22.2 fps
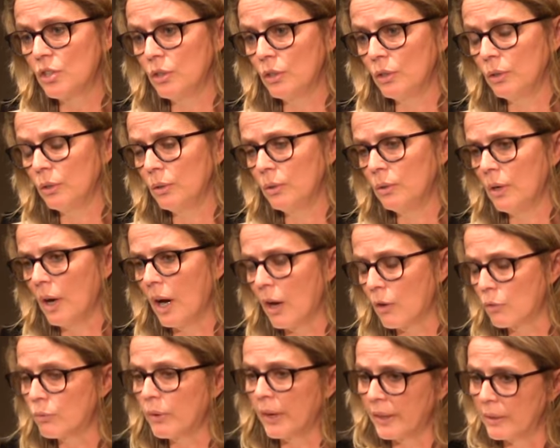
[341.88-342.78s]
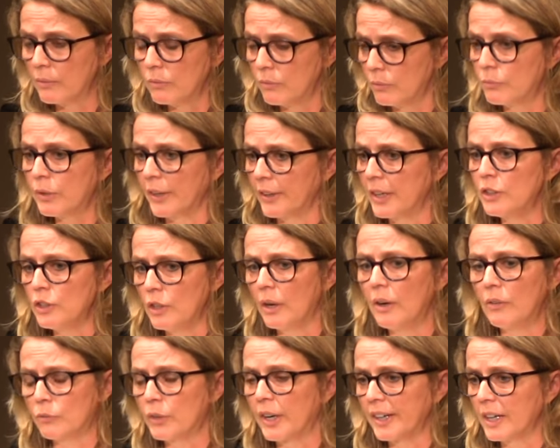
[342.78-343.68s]
to
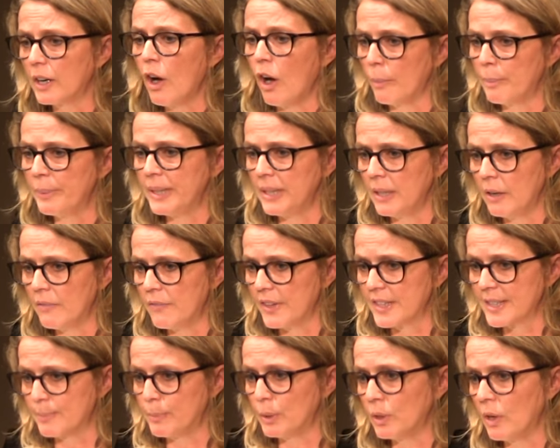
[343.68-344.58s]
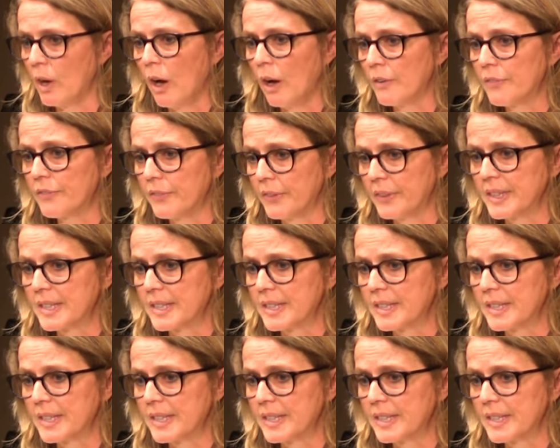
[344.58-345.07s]
run a copy of this book off.